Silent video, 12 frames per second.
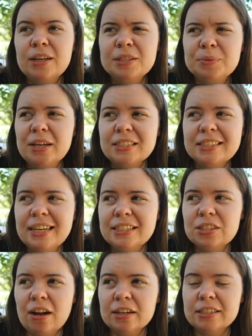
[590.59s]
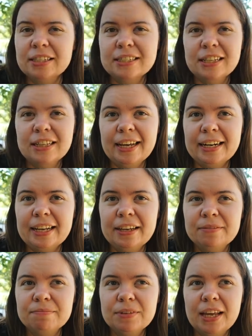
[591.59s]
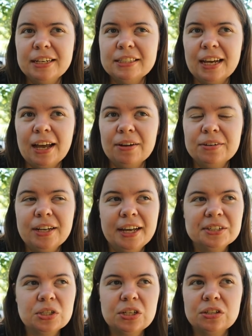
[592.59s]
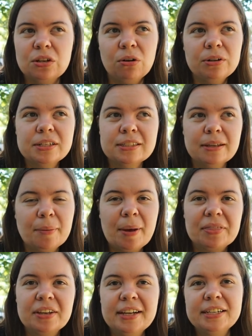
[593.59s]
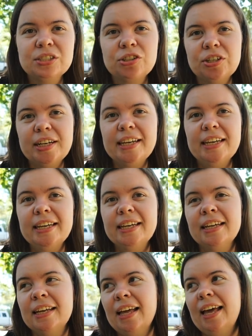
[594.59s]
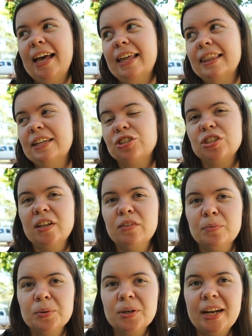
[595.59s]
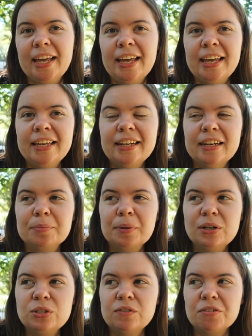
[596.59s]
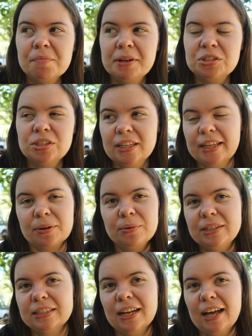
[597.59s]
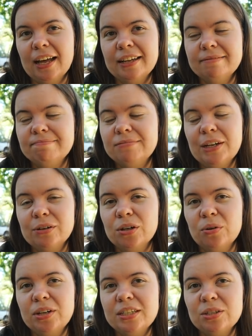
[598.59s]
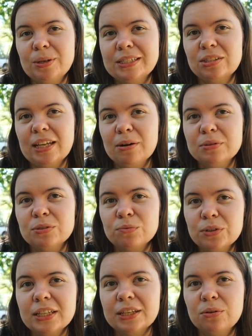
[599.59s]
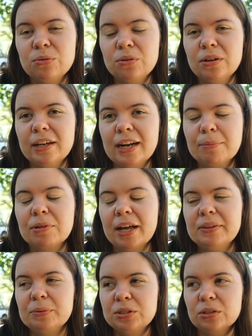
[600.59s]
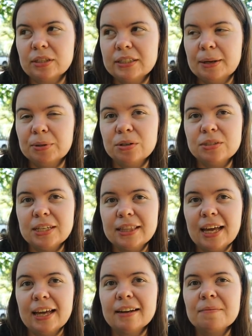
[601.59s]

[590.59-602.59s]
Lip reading: because we got to sit and talk to this little lady in town, and she told us about the history and the shovel brigade and a bunch of information that like we did not know going into it. So that was really cool, and I'm glad that we took the time to go see that.